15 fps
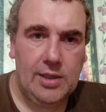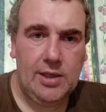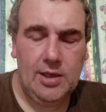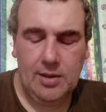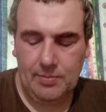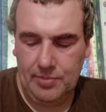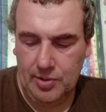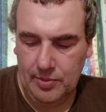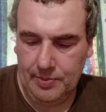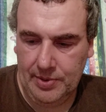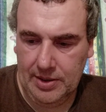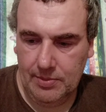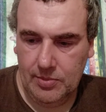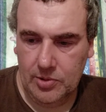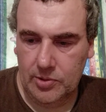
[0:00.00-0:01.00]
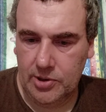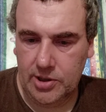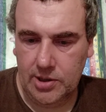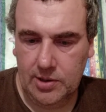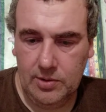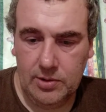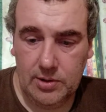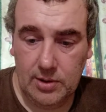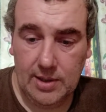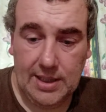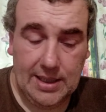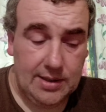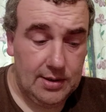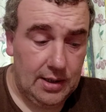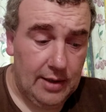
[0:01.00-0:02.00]
I'm going to put a bit more juice on
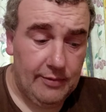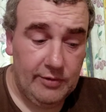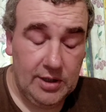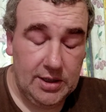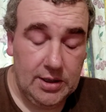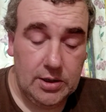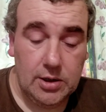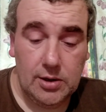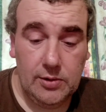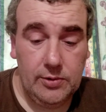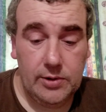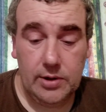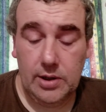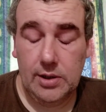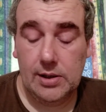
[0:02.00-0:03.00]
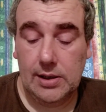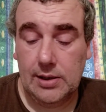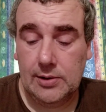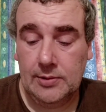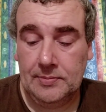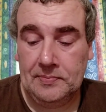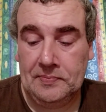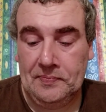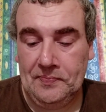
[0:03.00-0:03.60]
that. It's lovely juice, you know.